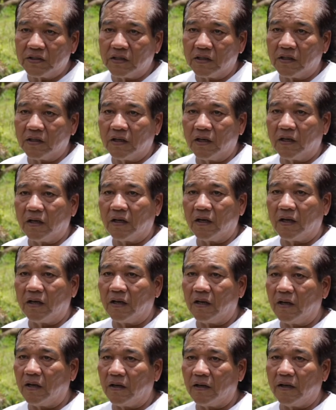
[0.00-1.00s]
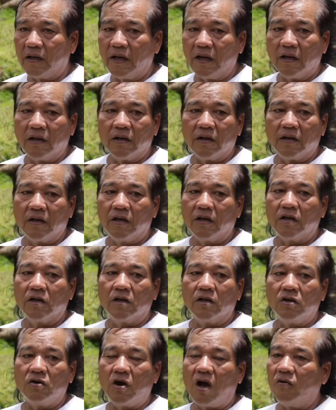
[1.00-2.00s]
still, and, and then
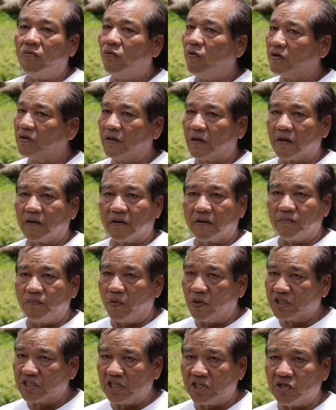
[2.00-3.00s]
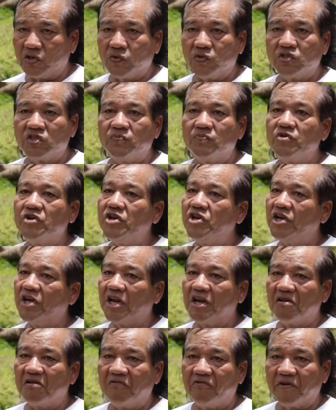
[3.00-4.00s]
you have water mosquitoes
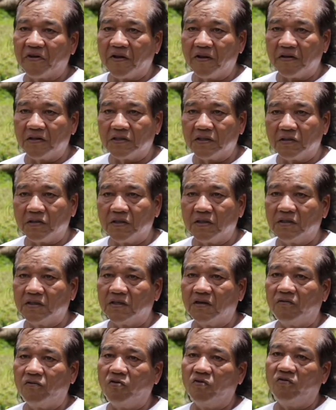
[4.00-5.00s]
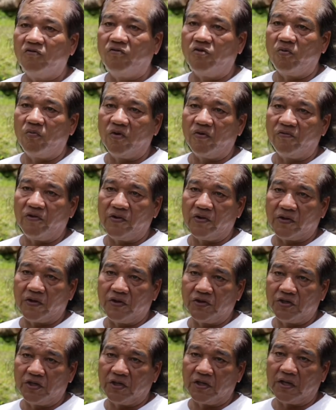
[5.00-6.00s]
breeding and everything else. So this is a whole form of
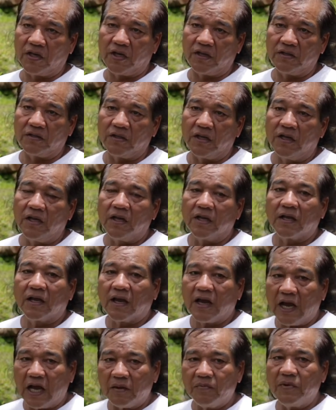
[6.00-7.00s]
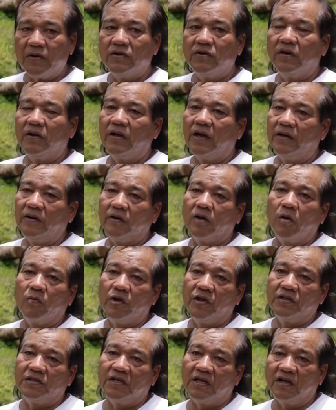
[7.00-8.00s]
education that can be done at the
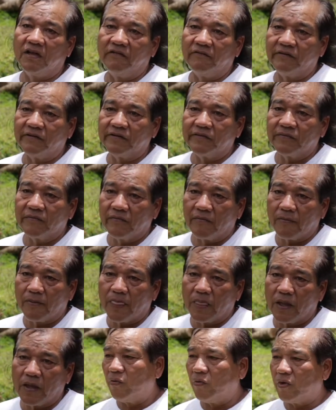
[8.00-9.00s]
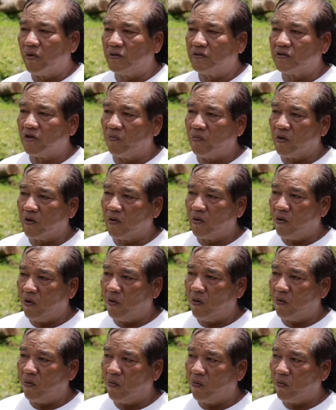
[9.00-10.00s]
community level. So when it's coming
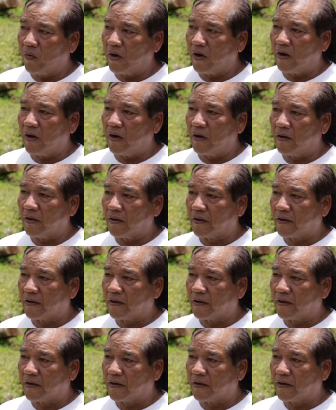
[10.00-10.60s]
now, we